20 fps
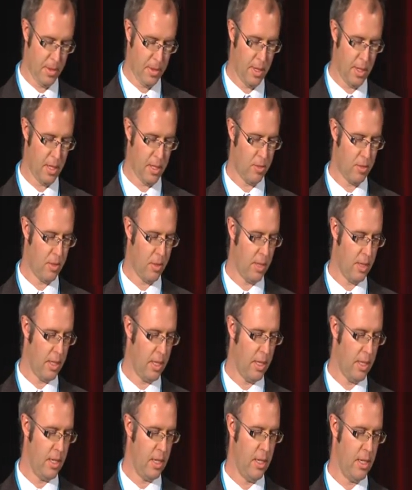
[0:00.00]
That's one of
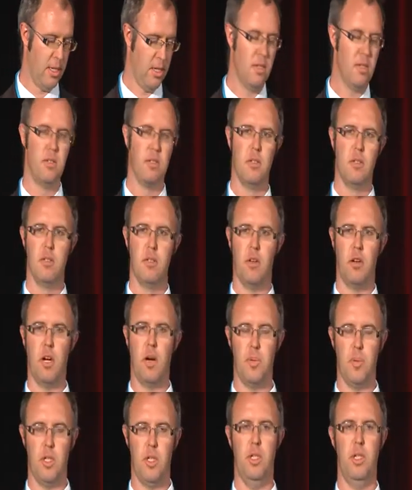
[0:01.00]
the
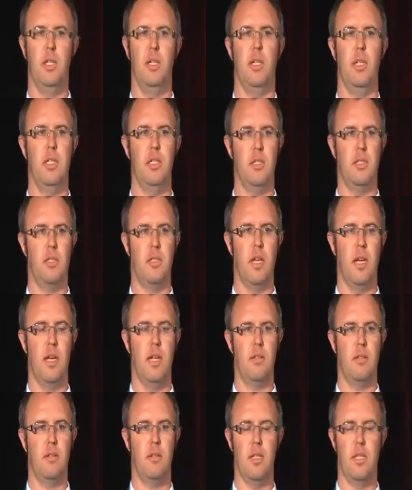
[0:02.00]
opportunities
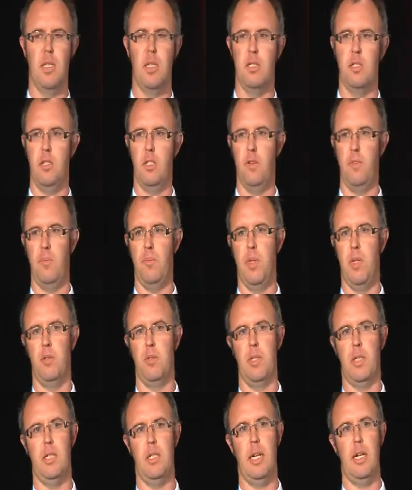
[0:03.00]
that the Institute for
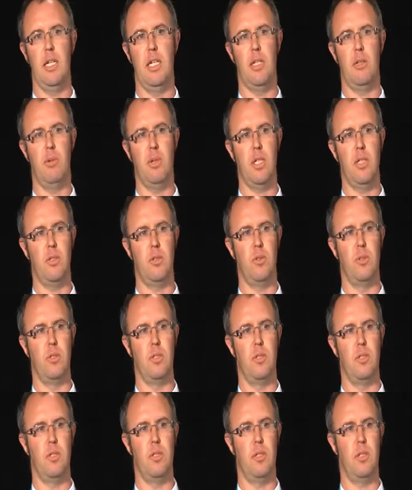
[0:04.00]
Minerals and Energy
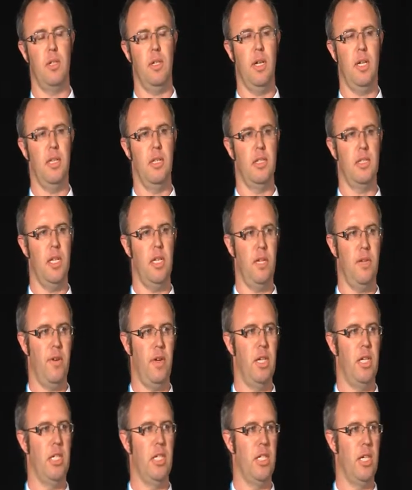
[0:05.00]
Resources and the Centre for
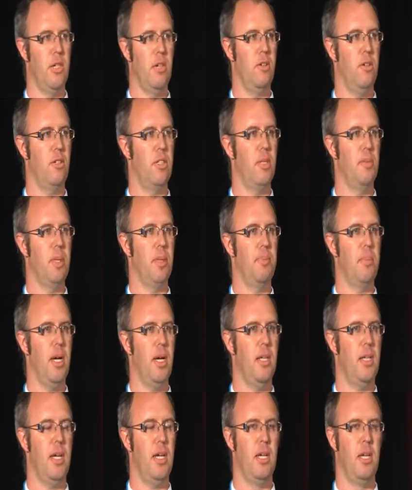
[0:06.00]
Energy Technology, being
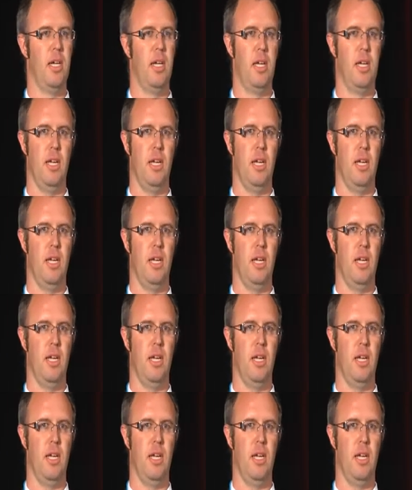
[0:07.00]
part of that,